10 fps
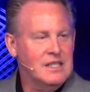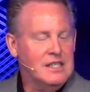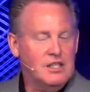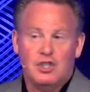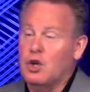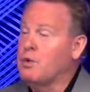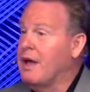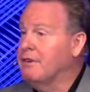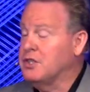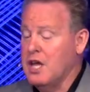And so we
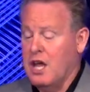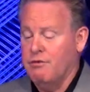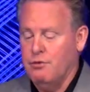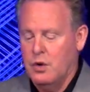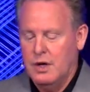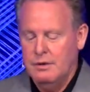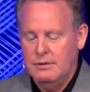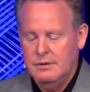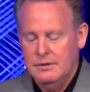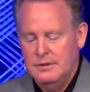have a saying for it.
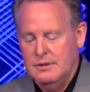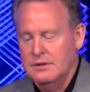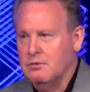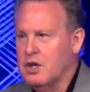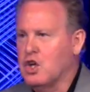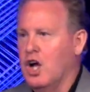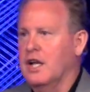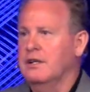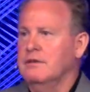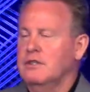We call
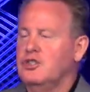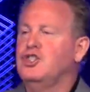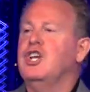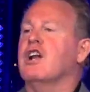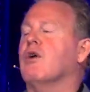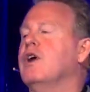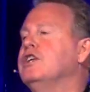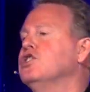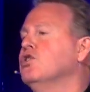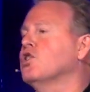it
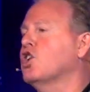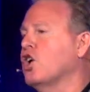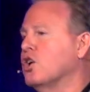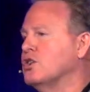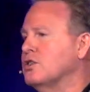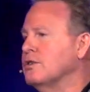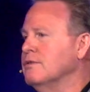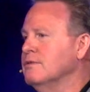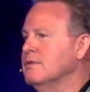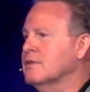generational curse
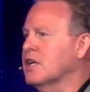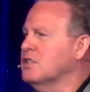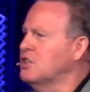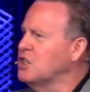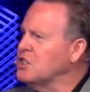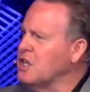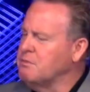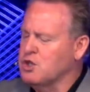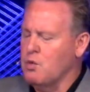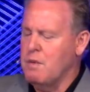because it just
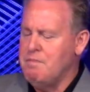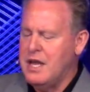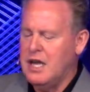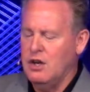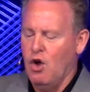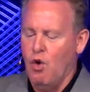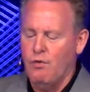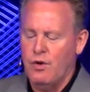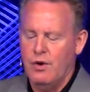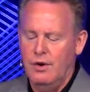seems to repeat
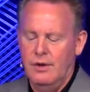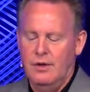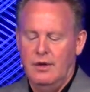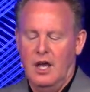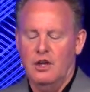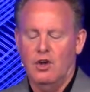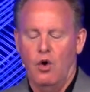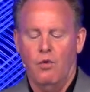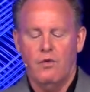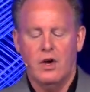over and
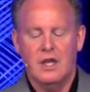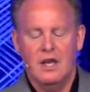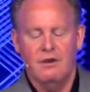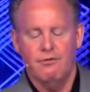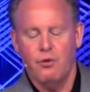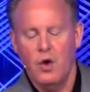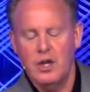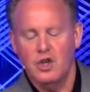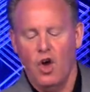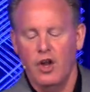over again.
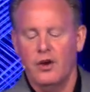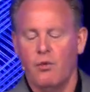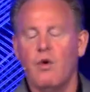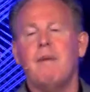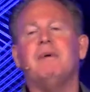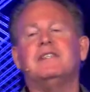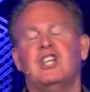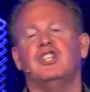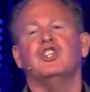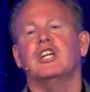Freud called it
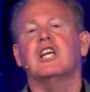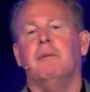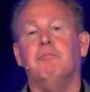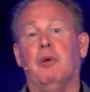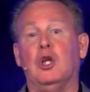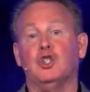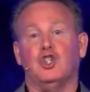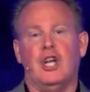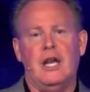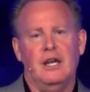repetition
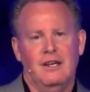compulsion.